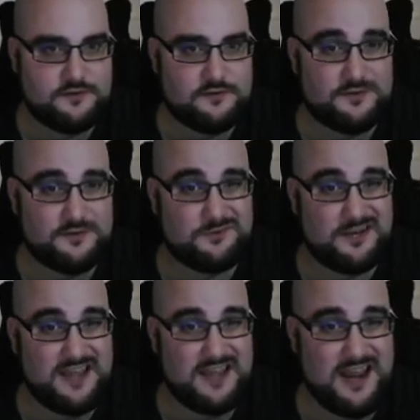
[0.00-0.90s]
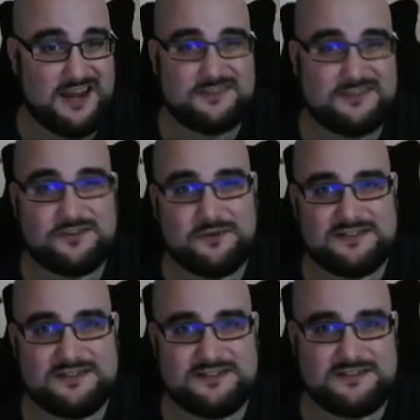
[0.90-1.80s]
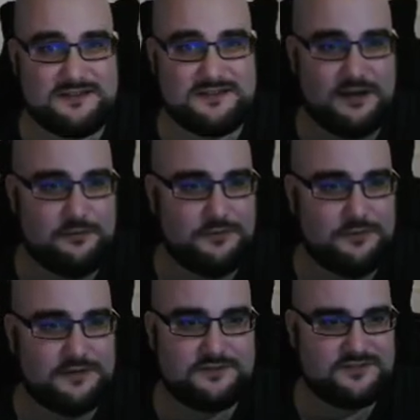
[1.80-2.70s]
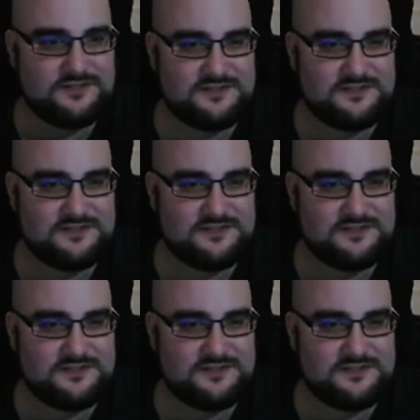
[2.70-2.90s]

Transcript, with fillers: This one has 80, so it is double, but it's just